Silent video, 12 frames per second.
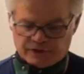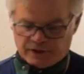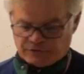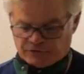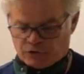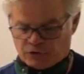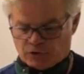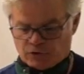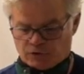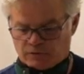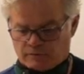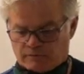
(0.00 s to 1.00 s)
to
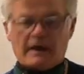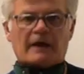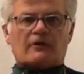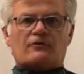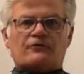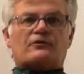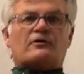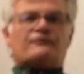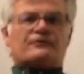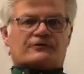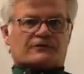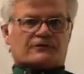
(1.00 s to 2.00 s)
metal
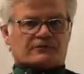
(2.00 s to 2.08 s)
surfaces